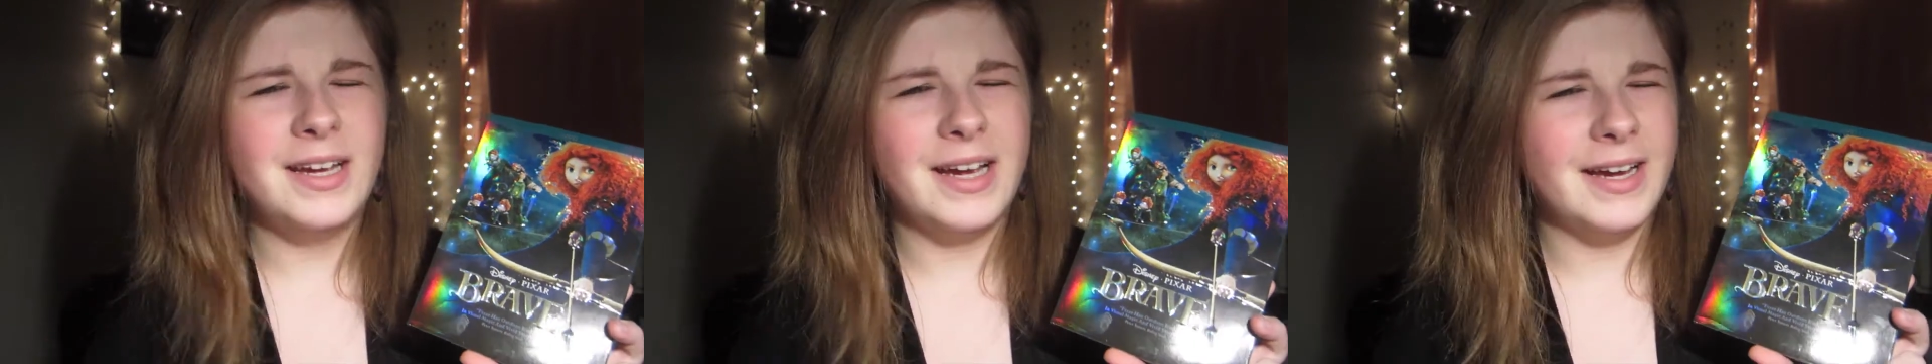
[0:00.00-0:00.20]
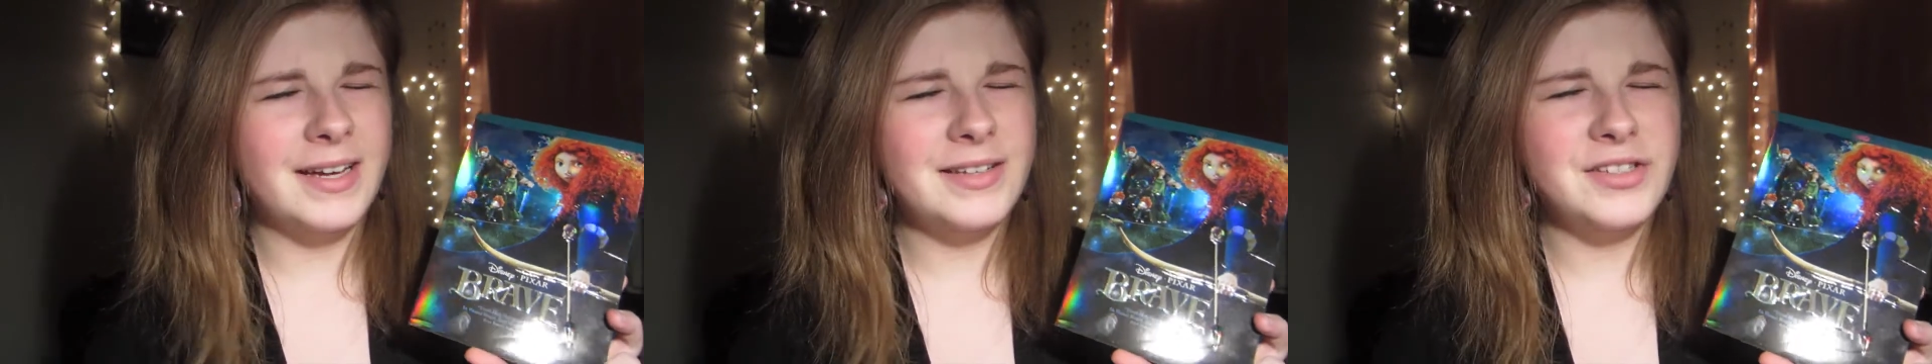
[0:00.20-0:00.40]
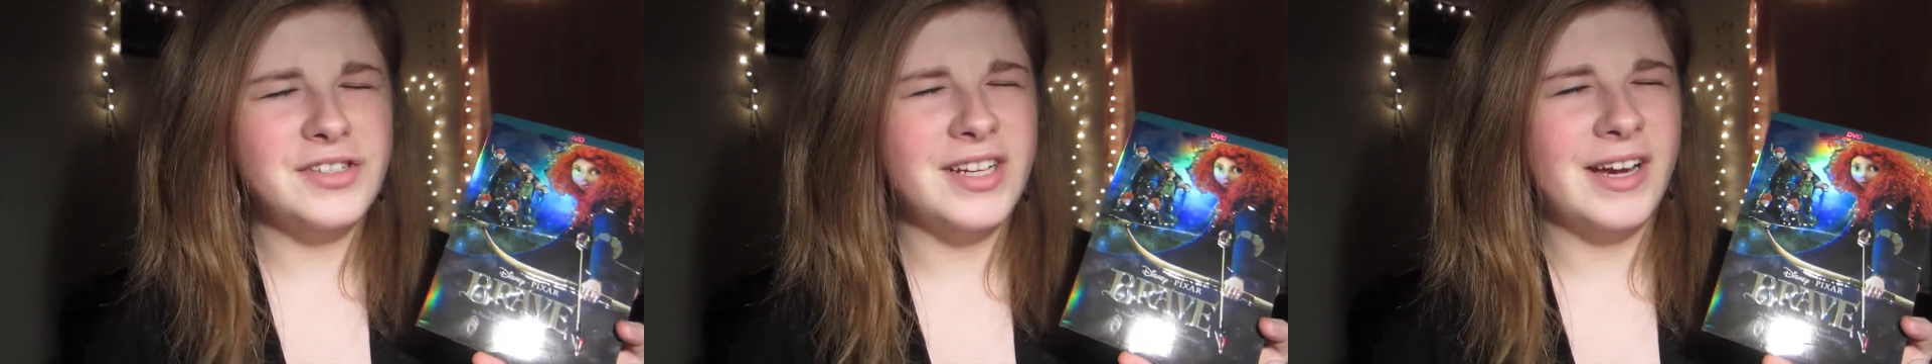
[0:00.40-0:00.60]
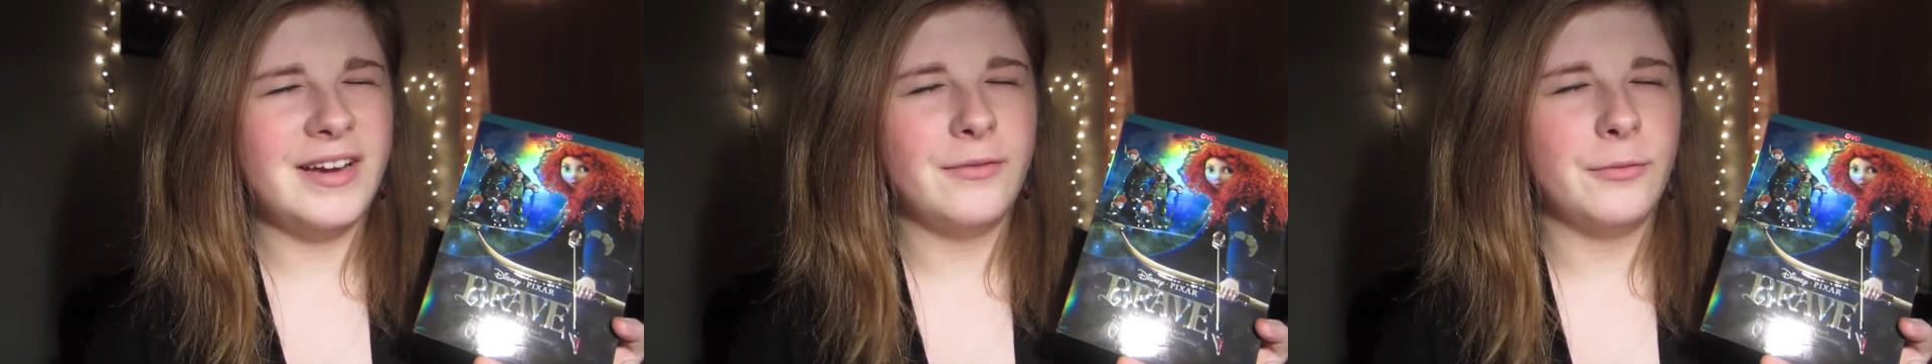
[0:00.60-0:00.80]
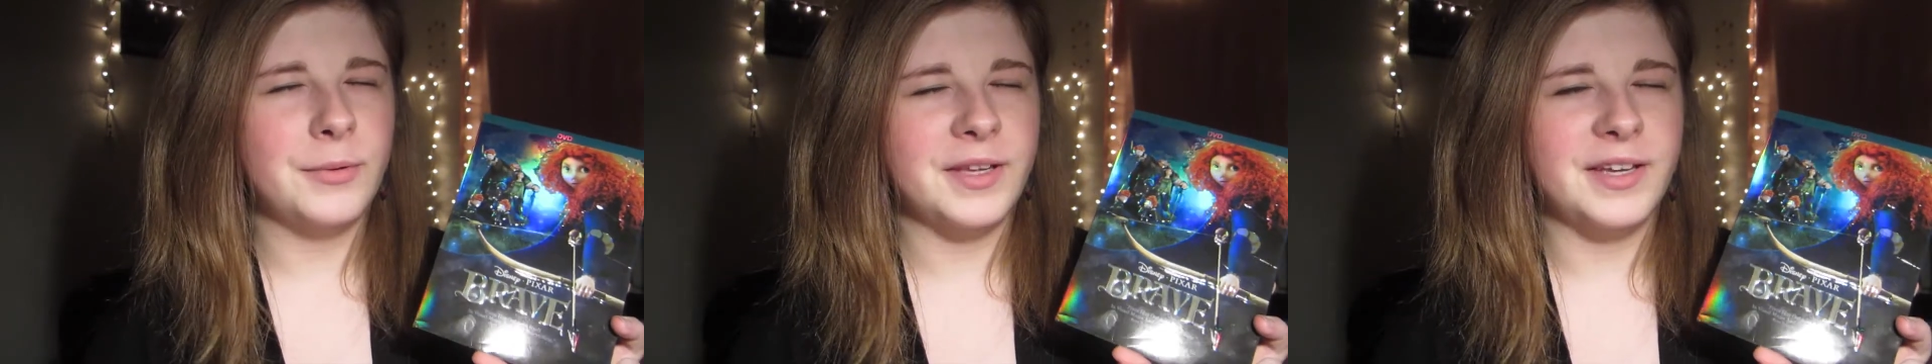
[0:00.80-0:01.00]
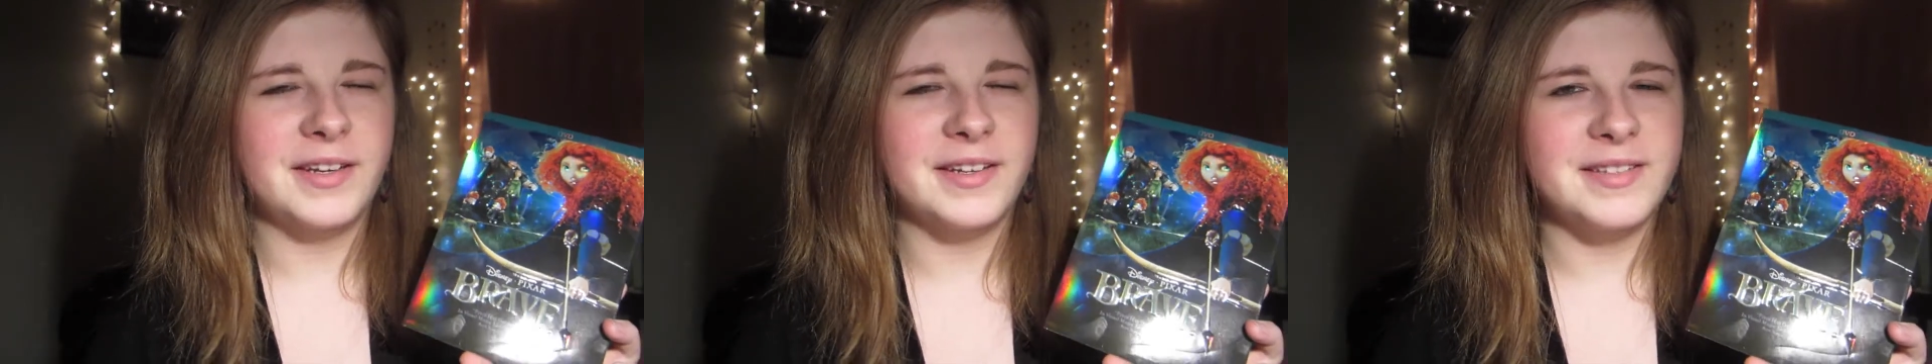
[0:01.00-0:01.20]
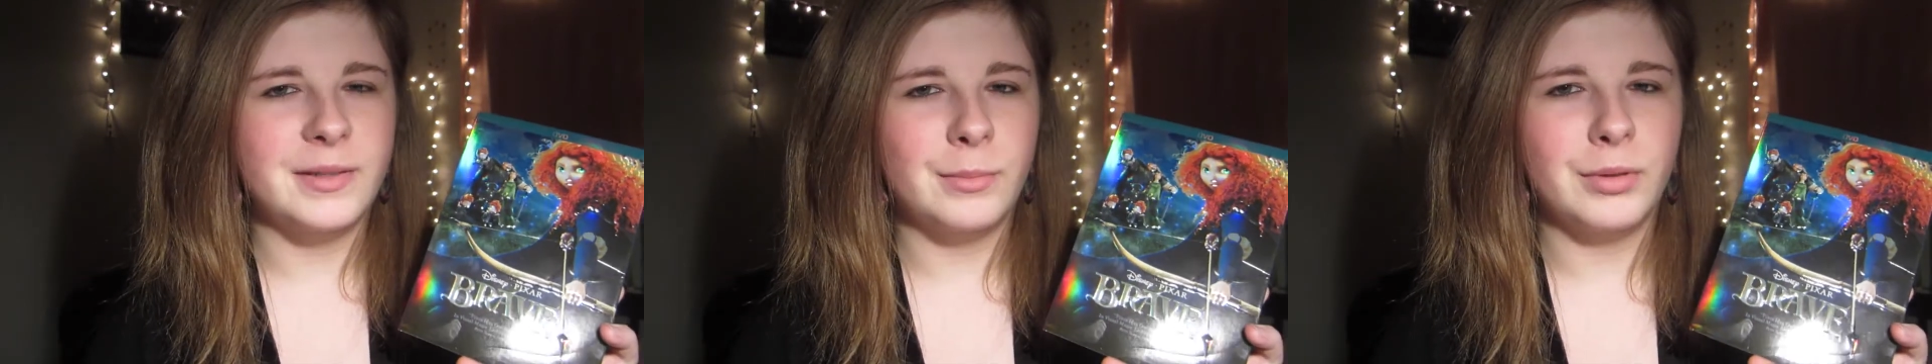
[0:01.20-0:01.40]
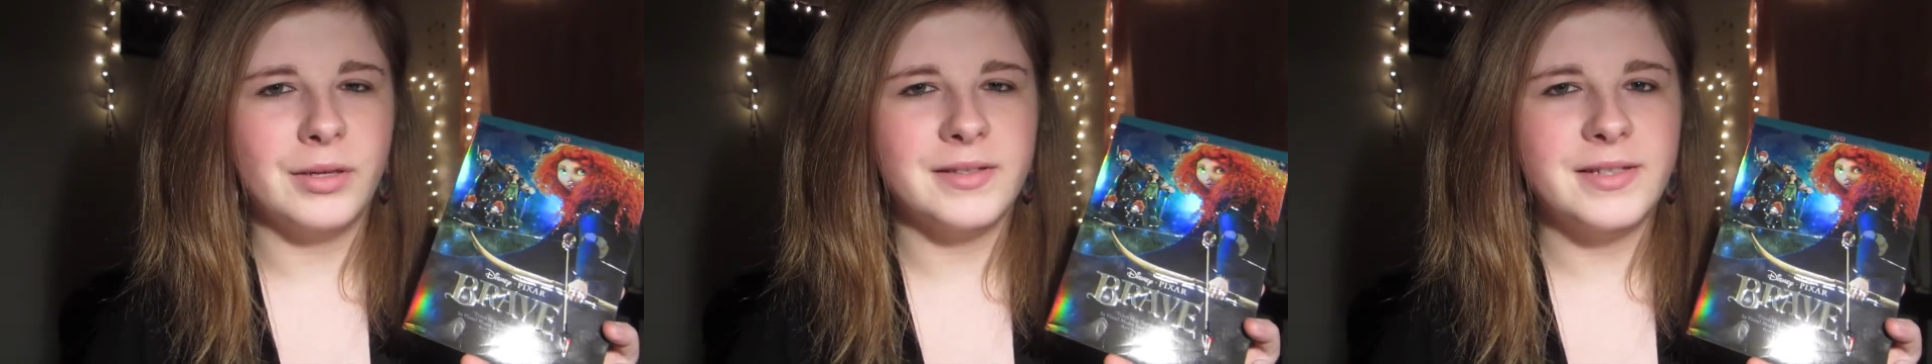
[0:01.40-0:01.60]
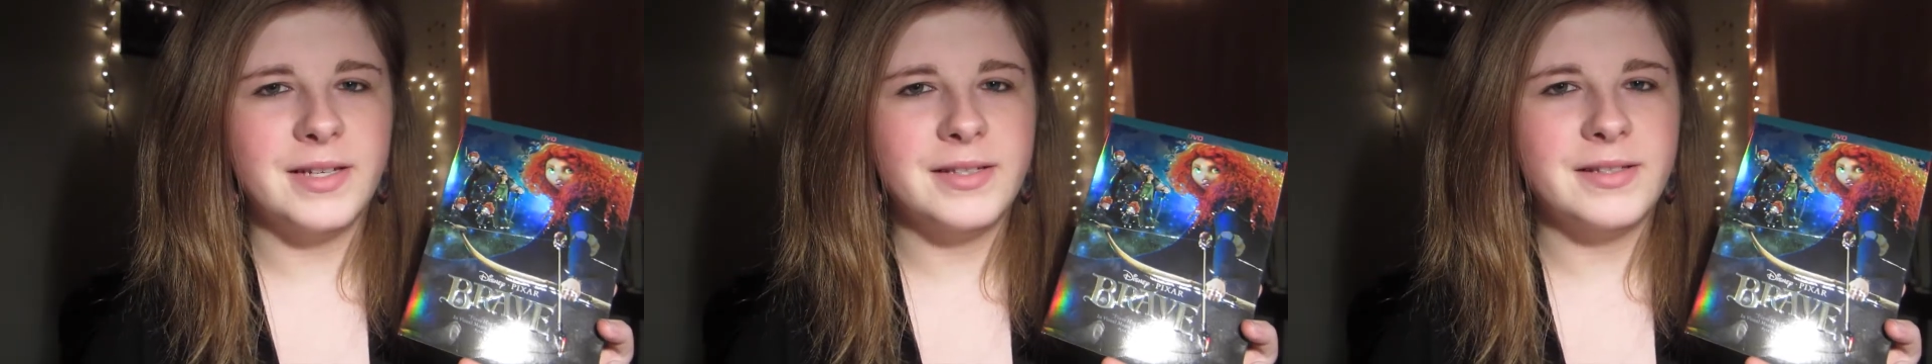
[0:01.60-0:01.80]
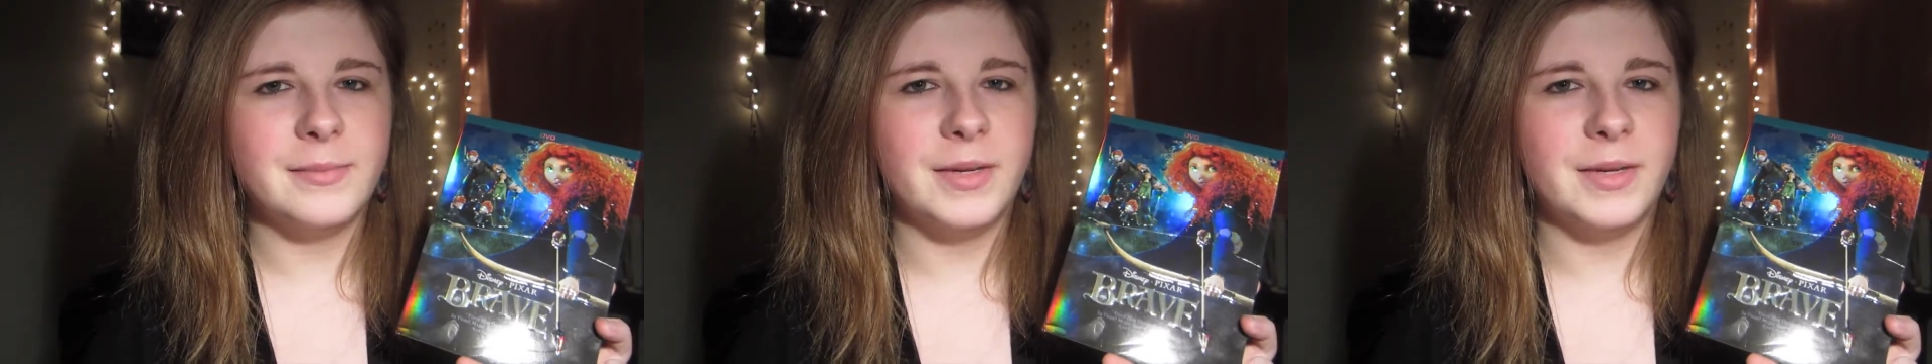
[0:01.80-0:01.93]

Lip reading: I guess she's not even really a Disney princess.